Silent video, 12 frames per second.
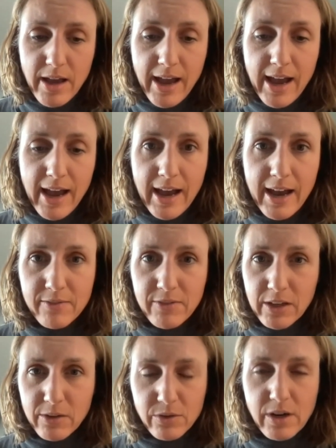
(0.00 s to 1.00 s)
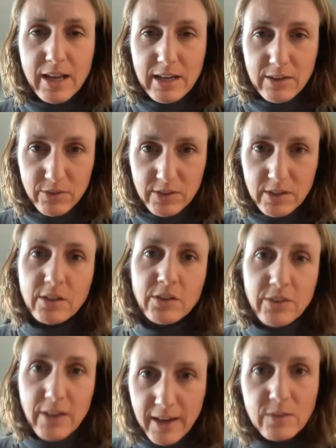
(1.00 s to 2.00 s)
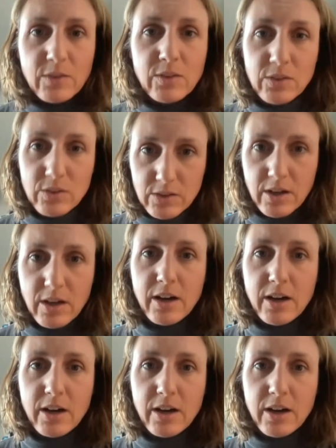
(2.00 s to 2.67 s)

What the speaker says: having a variety of skill sets